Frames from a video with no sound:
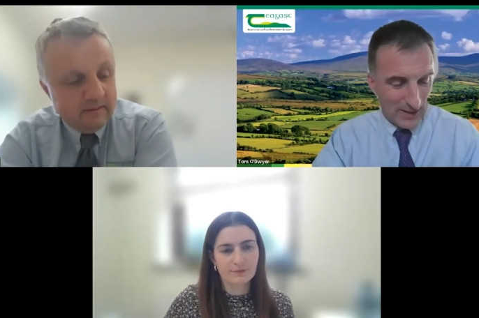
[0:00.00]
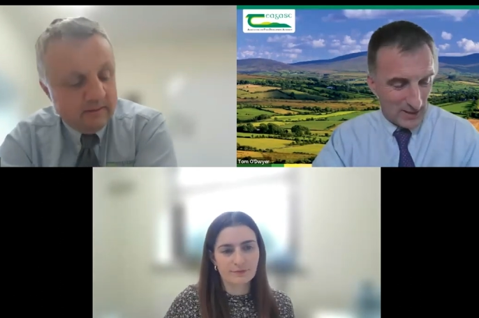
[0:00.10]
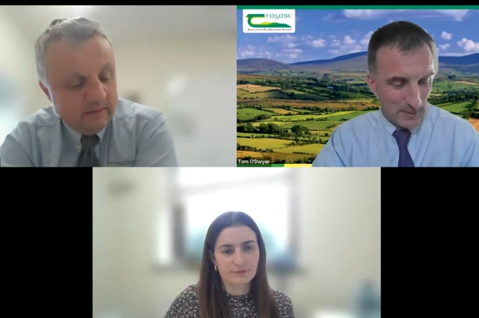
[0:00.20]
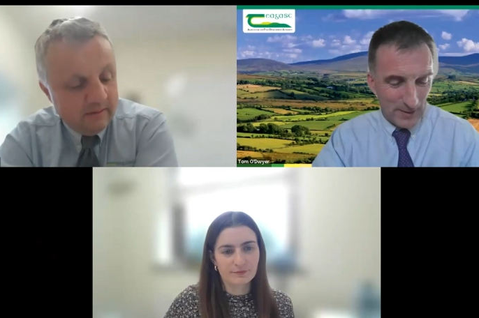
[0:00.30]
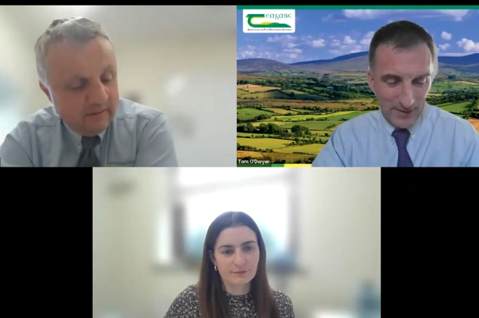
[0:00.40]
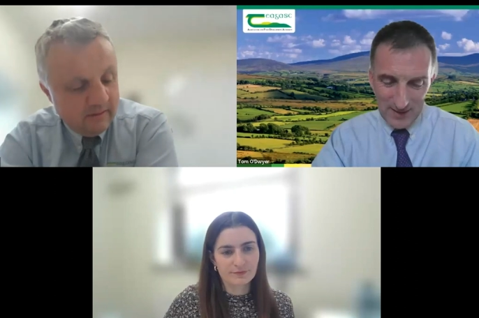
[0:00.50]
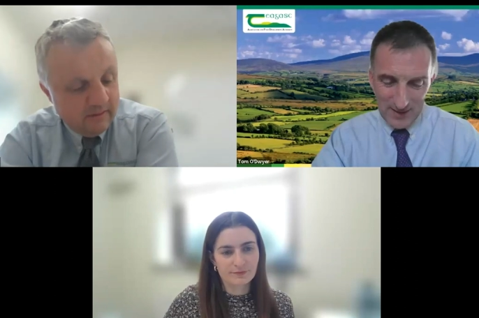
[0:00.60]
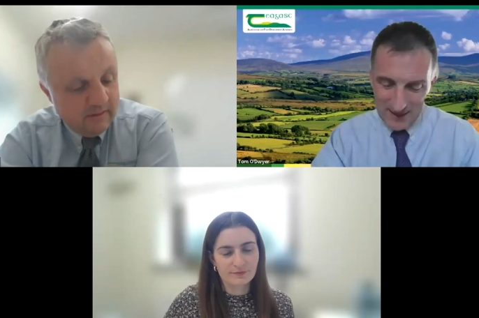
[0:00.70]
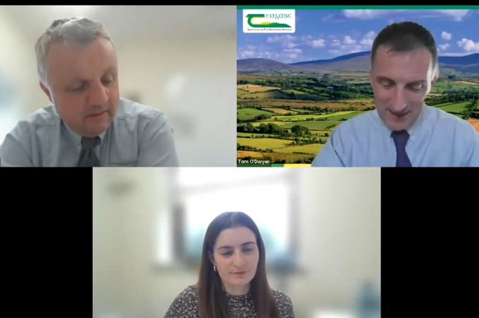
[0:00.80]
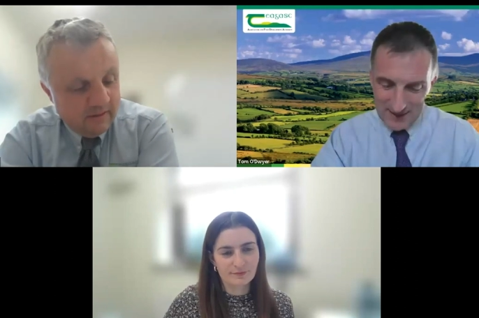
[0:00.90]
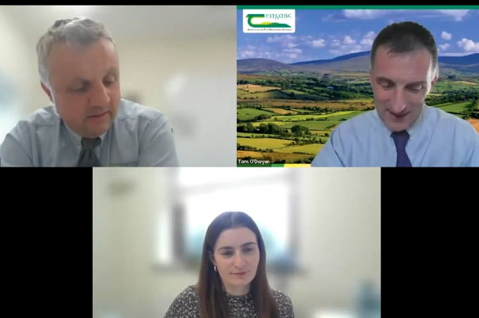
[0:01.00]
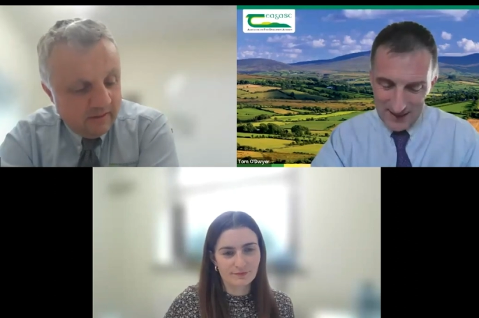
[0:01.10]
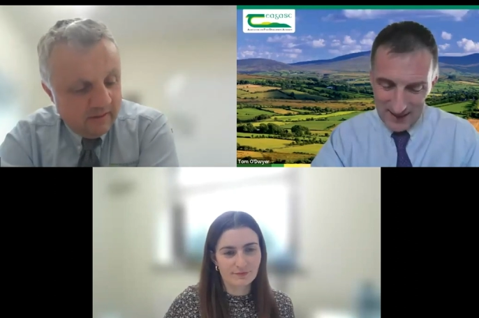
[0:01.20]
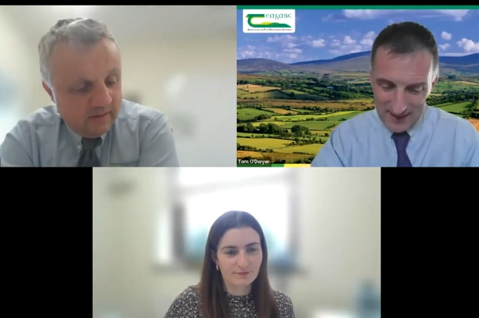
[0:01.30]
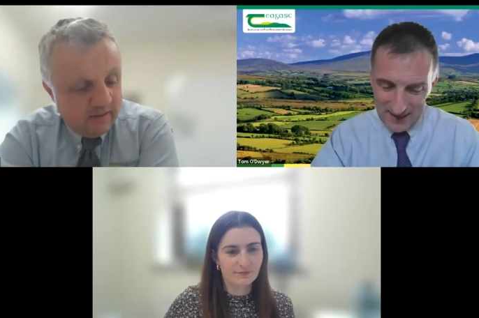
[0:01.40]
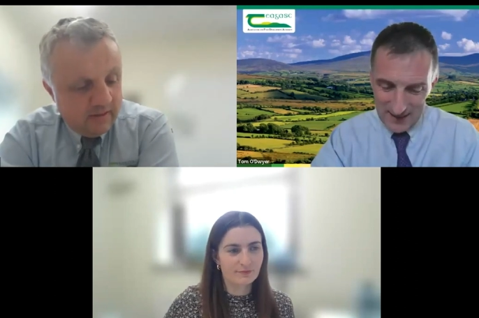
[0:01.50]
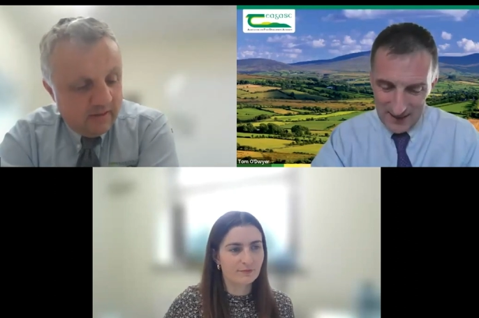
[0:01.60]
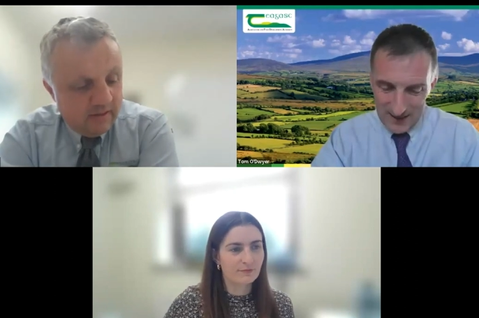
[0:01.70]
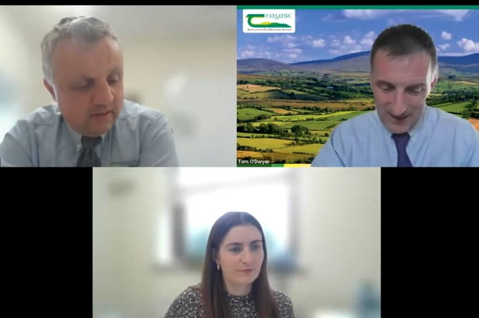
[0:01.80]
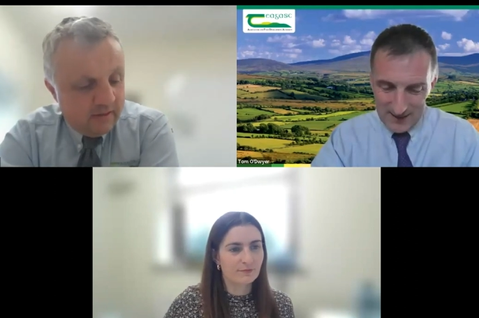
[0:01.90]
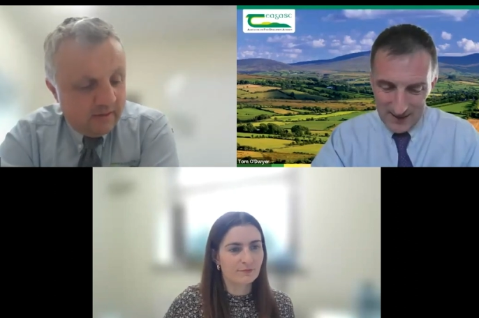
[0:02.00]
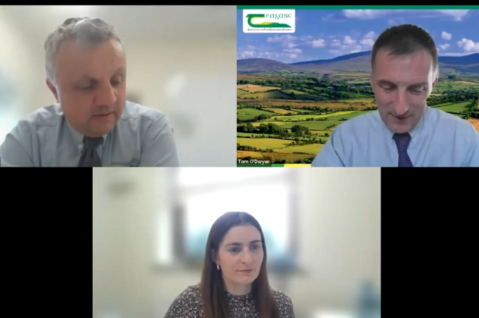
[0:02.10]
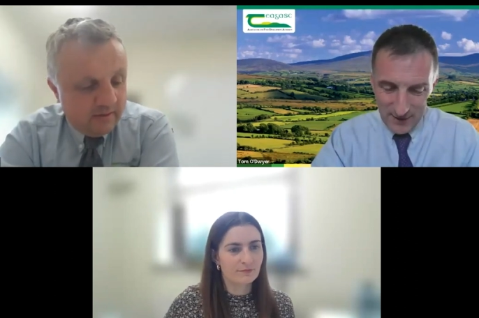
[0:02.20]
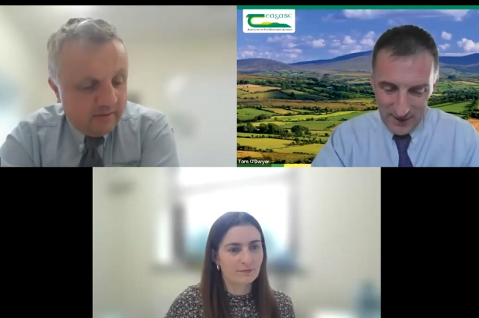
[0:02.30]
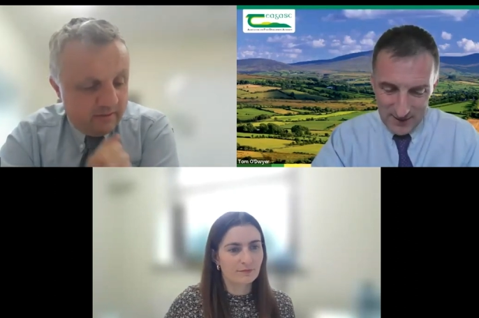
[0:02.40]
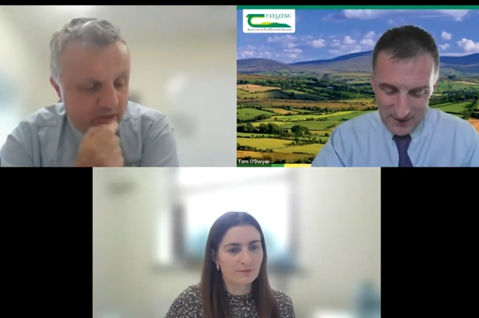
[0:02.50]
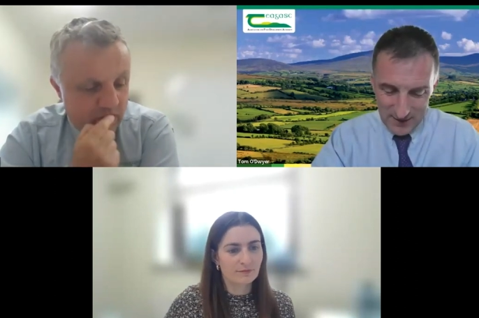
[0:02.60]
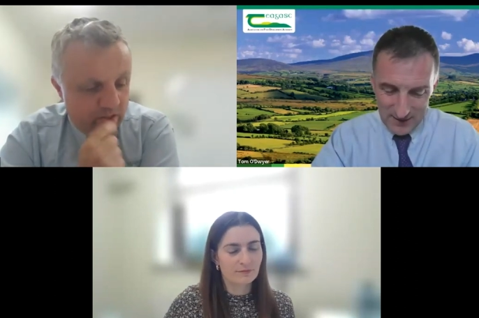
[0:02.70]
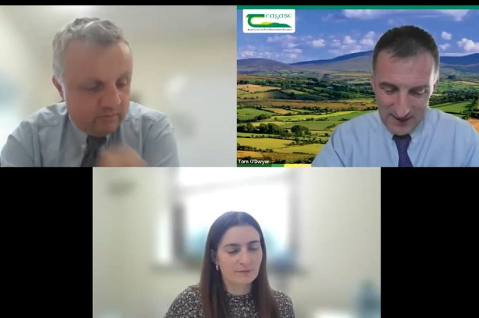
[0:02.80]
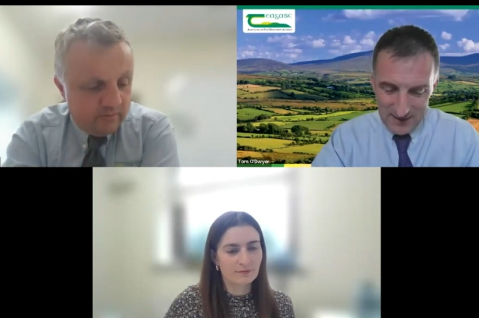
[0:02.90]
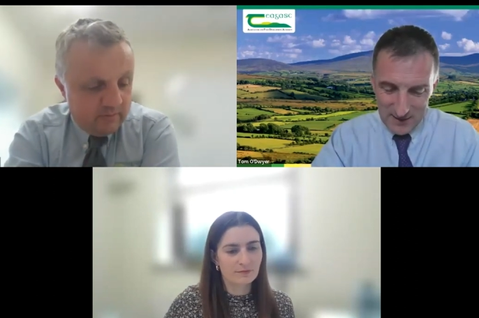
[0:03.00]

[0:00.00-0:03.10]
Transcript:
Speaker 1: experience as uh, as an advisor, as a